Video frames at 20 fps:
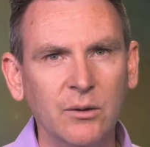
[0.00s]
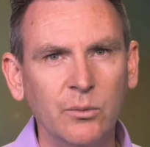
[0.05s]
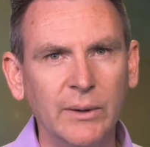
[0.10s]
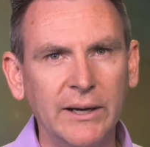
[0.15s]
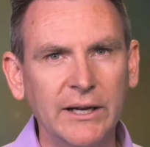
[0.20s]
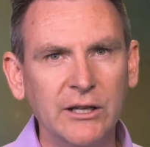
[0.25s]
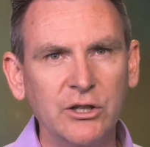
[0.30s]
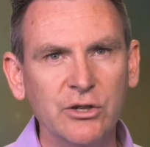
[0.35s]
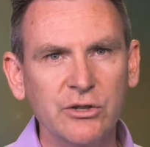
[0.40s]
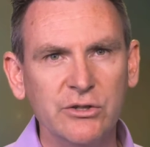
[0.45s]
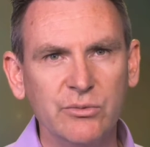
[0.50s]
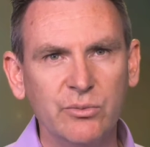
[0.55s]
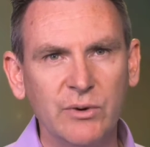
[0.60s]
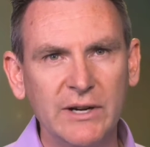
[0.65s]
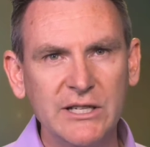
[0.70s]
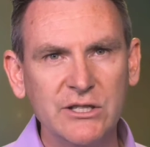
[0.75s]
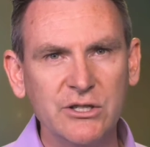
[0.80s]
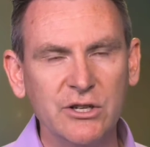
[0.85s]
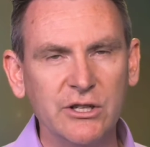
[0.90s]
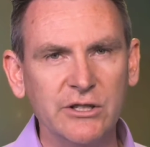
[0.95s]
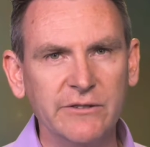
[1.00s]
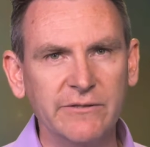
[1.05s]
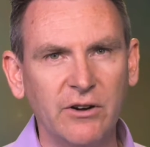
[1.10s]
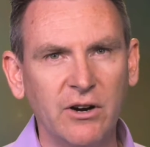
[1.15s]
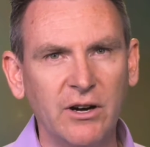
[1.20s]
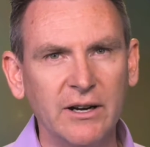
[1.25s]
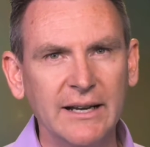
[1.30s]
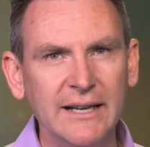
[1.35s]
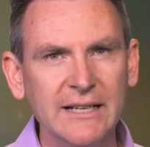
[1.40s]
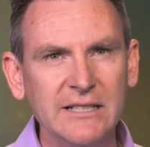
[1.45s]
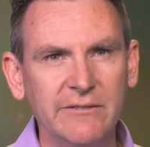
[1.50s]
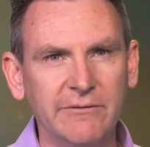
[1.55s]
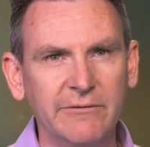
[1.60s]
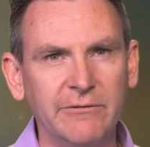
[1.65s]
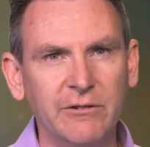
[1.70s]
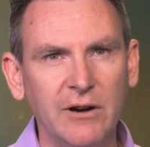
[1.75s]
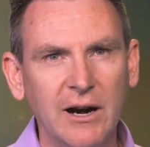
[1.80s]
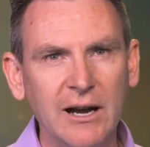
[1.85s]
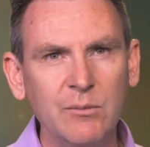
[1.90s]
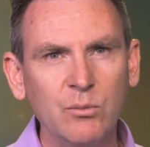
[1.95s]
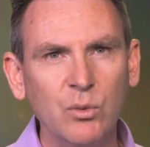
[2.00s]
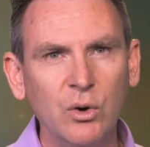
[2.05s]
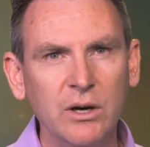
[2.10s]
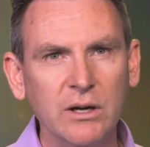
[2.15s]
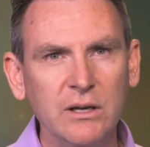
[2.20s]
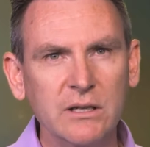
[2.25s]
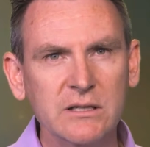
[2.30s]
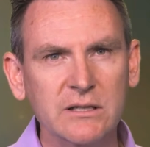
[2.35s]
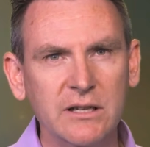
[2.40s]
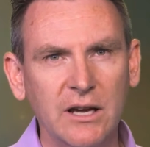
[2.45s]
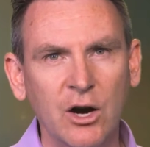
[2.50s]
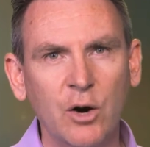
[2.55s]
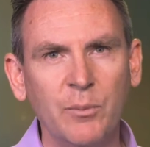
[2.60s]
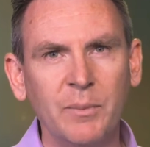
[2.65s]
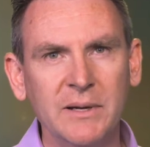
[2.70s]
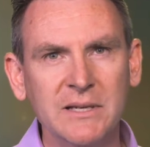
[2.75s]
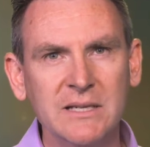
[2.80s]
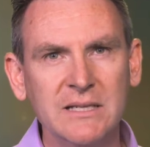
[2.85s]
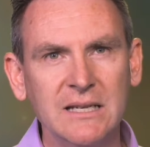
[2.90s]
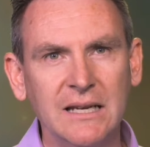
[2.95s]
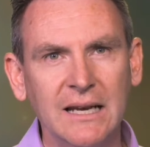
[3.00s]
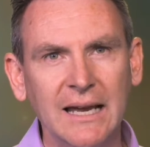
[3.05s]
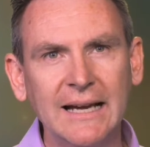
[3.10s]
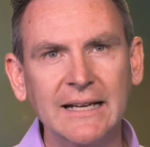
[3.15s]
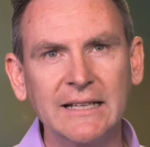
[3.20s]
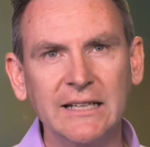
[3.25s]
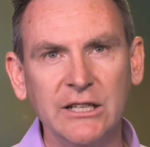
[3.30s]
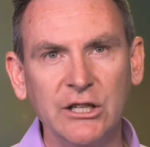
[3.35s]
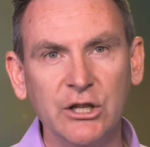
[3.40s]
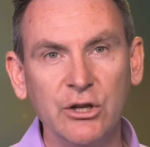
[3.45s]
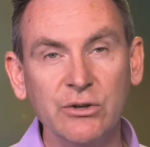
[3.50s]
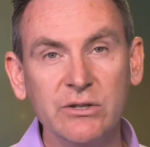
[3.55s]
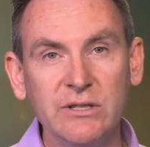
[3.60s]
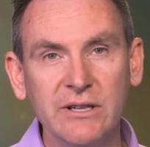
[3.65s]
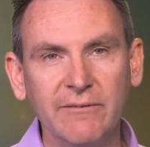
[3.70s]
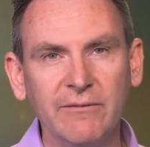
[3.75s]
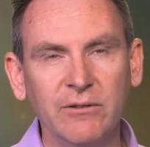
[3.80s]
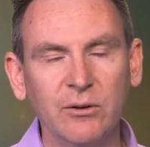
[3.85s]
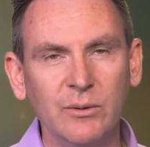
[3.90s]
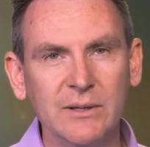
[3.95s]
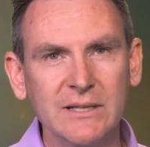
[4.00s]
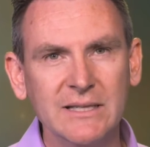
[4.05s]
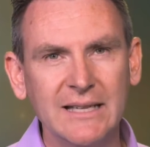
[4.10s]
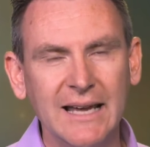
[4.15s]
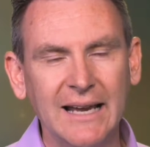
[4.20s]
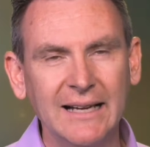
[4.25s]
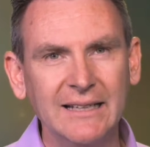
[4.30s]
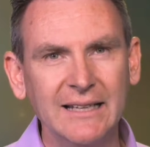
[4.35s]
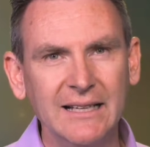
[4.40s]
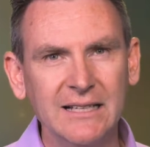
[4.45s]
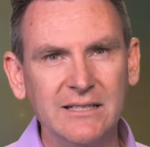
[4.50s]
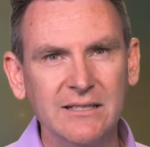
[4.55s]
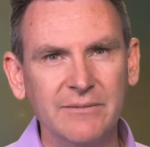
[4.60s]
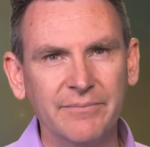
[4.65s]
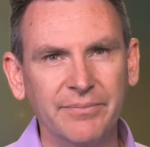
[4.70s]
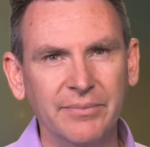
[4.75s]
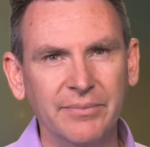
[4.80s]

We can use research findings and frameworks to help us select and use influence tactics.